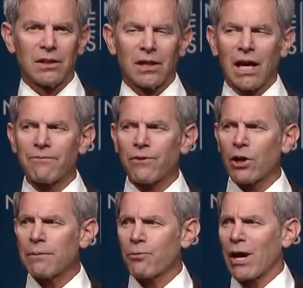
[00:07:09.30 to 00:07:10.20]
I'm
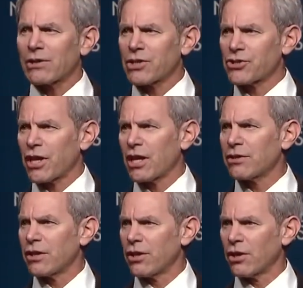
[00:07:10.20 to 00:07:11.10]
very proud to say
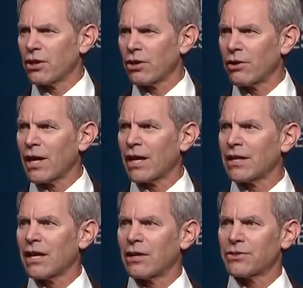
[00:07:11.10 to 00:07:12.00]
that here at
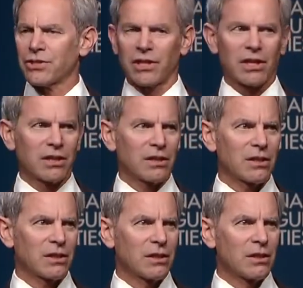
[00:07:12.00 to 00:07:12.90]
NLC,
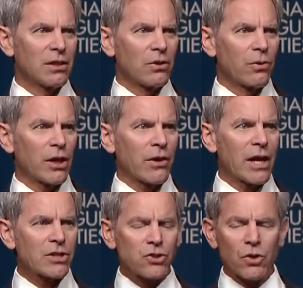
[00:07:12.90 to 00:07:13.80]
we are
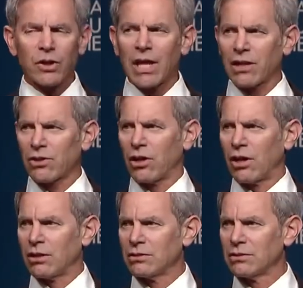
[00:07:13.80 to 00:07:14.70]
answering that call.